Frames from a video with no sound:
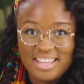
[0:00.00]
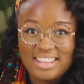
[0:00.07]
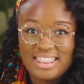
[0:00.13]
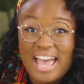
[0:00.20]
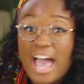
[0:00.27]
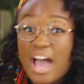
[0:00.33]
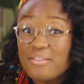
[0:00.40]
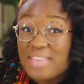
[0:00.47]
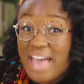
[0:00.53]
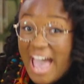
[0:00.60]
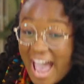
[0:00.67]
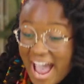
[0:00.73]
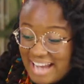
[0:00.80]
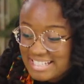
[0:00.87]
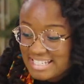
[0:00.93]
that have the
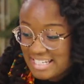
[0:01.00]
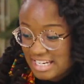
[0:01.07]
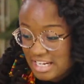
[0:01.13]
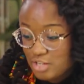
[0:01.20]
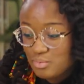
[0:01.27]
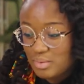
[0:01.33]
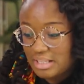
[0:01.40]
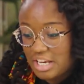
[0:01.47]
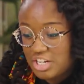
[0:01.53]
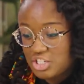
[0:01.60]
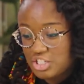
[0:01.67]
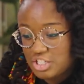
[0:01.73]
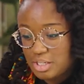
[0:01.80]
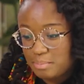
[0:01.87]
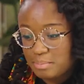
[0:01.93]
acted-in
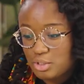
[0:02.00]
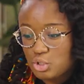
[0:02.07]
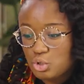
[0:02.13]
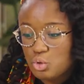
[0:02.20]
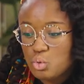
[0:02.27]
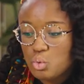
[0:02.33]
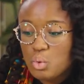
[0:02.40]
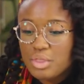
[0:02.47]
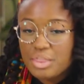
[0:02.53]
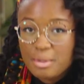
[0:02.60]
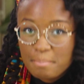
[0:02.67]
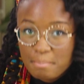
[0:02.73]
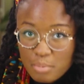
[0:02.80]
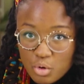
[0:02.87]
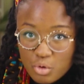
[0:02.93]
relationship to the
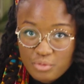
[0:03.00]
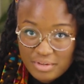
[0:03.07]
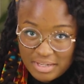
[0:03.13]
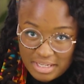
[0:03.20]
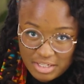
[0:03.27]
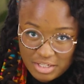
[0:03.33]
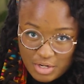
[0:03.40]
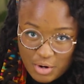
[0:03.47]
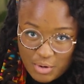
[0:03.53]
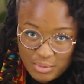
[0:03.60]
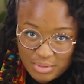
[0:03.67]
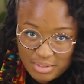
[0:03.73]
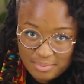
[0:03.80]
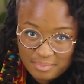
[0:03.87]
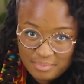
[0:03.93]
movie
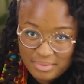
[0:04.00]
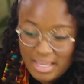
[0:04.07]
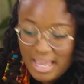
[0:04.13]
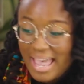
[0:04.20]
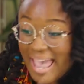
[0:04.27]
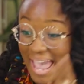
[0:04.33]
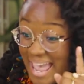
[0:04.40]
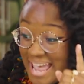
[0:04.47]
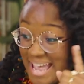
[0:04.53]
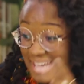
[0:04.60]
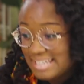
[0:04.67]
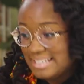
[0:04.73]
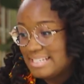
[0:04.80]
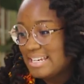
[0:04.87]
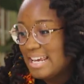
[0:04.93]
node.
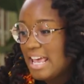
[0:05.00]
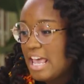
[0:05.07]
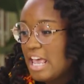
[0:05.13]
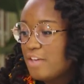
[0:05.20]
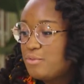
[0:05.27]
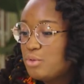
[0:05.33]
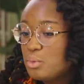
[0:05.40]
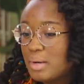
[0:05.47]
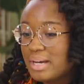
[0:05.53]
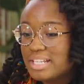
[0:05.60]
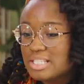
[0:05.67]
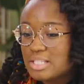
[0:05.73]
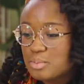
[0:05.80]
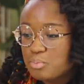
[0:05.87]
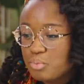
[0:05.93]
And if you
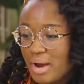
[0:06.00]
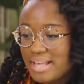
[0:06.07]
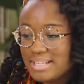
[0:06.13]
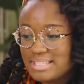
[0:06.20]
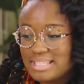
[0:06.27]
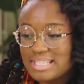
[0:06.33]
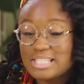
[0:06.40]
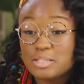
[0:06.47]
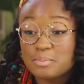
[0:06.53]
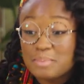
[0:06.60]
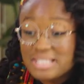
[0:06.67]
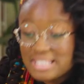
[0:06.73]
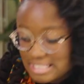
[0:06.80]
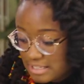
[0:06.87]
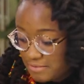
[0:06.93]
express
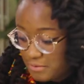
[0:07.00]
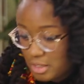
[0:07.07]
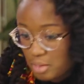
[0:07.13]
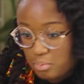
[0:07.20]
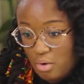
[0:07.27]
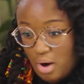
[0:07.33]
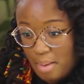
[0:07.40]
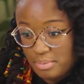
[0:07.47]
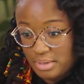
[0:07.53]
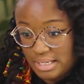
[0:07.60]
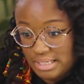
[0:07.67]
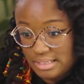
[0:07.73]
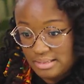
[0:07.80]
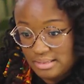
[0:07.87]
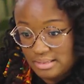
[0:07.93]
specific
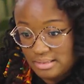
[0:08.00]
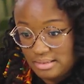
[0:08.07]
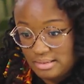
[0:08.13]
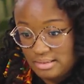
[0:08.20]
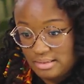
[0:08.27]
properties,